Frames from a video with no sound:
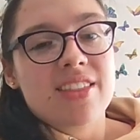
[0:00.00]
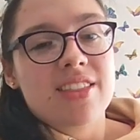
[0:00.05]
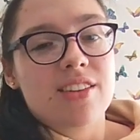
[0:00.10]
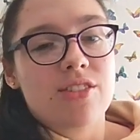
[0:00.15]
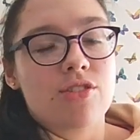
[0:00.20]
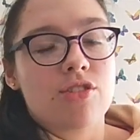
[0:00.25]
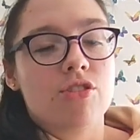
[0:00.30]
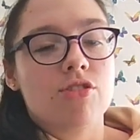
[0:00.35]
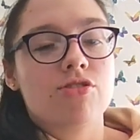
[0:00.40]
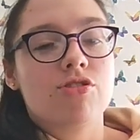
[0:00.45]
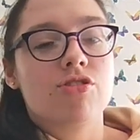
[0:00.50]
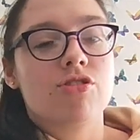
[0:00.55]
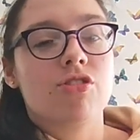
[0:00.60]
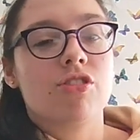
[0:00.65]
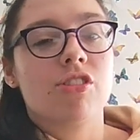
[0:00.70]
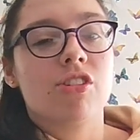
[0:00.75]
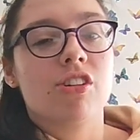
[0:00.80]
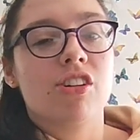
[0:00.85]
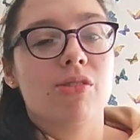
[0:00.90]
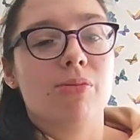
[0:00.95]
The touch
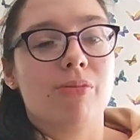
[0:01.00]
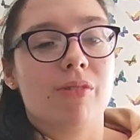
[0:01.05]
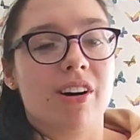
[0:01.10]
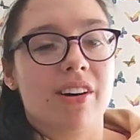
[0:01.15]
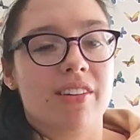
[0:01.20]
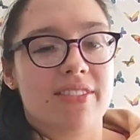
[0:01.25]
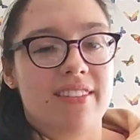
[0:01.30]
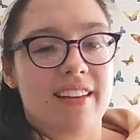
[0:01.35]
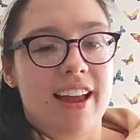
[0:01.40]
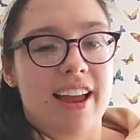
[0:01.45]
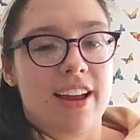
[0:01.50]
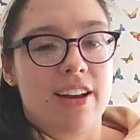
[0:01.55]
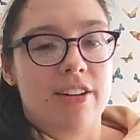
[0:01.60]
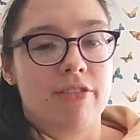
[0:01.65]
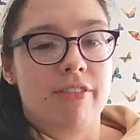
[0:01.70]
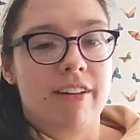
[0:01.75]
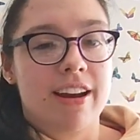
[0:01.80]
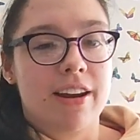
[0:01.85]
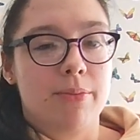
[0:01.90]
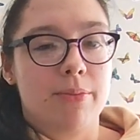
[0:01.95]
tour was
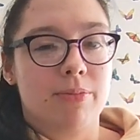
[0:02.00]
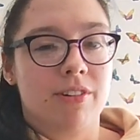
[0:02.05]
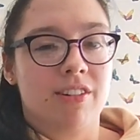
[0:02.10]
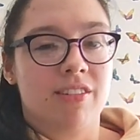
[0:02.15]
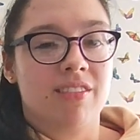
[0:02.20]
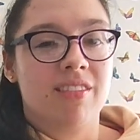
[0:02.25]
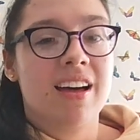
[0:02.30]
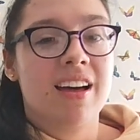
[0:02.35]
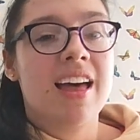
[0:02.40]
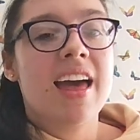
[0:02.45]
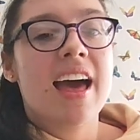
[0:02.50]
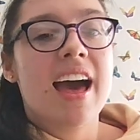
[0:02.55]
incredible,